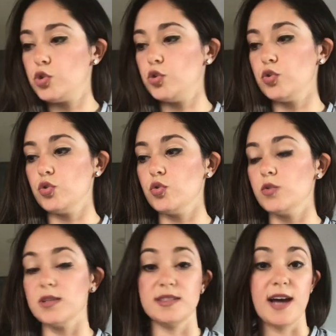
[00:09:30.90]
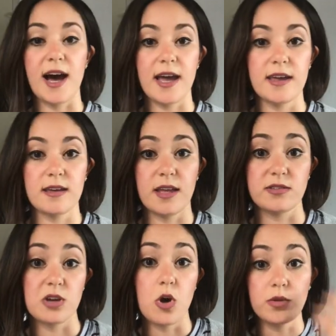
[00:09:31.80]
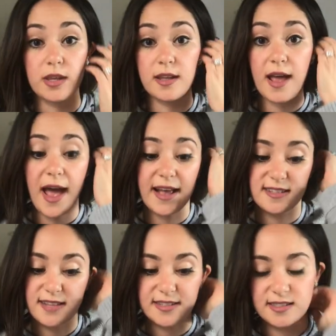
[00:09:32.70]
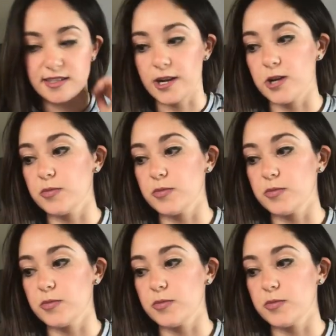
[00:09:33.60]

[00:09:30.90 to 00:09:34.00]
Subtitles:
to dye and tone it as necessary.